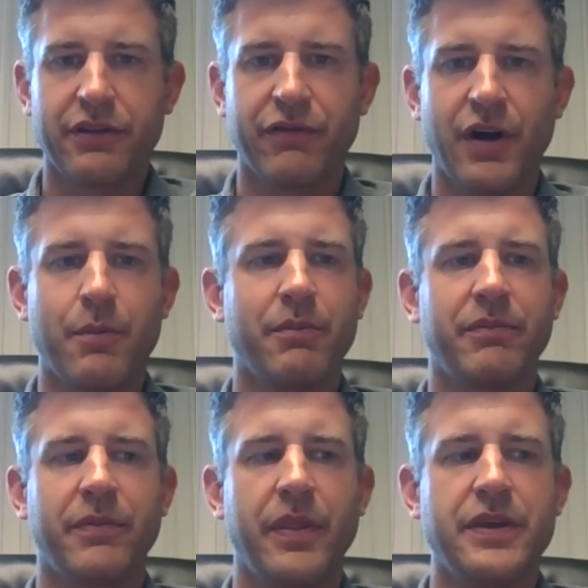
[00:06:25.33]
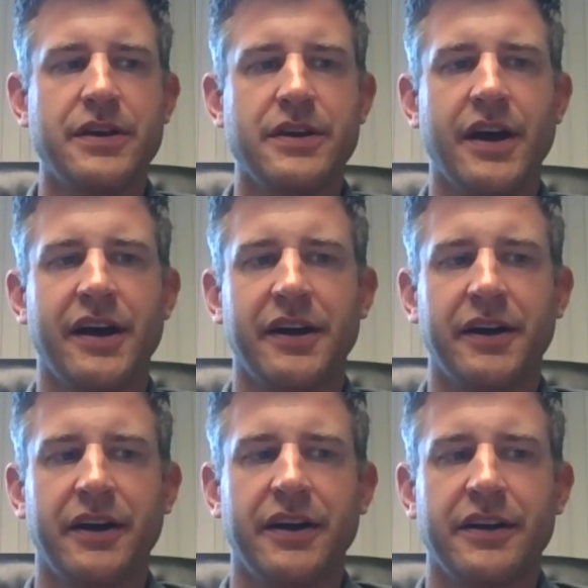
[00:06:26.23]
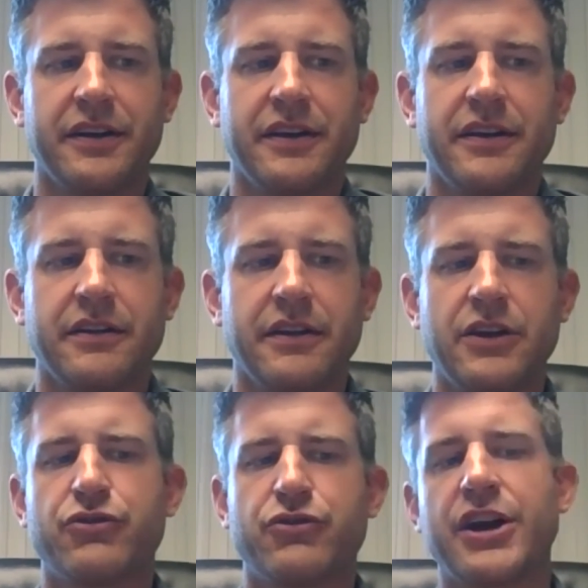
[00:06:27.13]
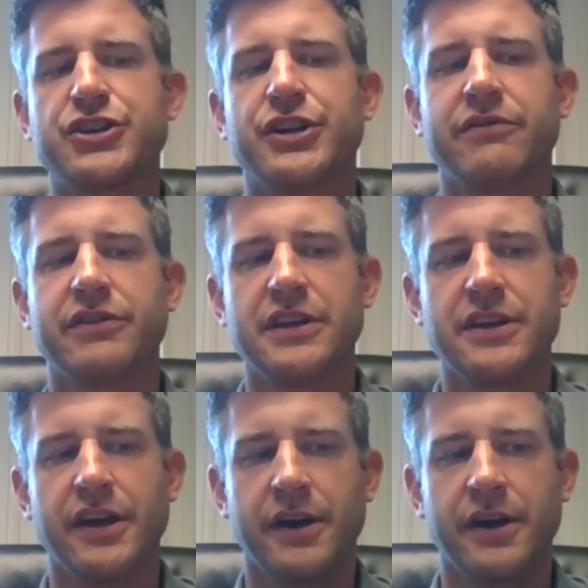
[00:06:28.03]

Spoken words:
from the introduction of the